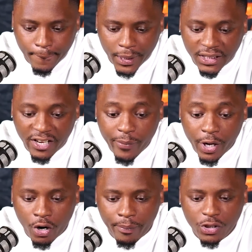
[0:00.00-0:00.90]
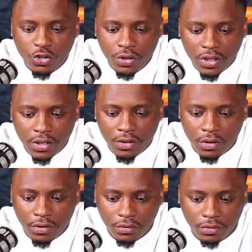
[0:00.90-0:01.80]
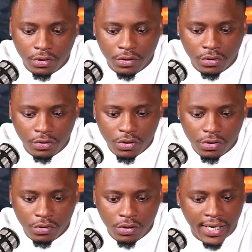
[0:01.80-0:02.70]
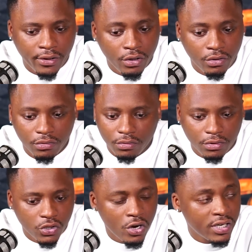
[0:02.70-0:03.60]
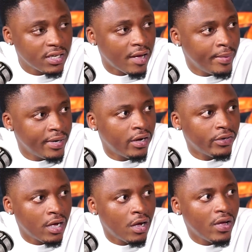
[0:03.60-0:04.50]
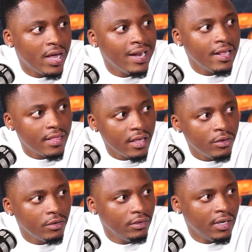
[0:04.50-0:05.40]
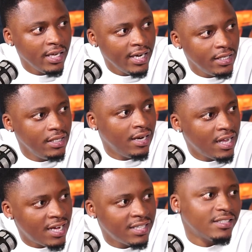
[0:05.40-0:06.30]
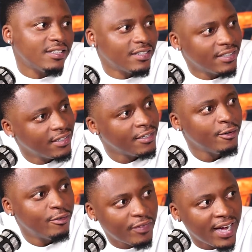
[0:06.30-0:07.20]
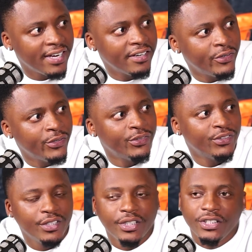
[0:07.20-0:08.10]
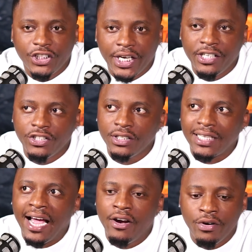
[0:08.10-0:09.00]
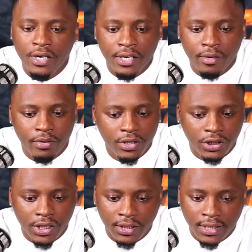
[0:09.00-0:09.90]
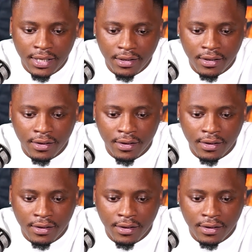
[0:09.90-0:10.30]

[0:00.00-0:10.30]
Just give me an opportunity though, you know, to like, yo, the song is coming out now. Anything, any last final changes, I really appreciate that.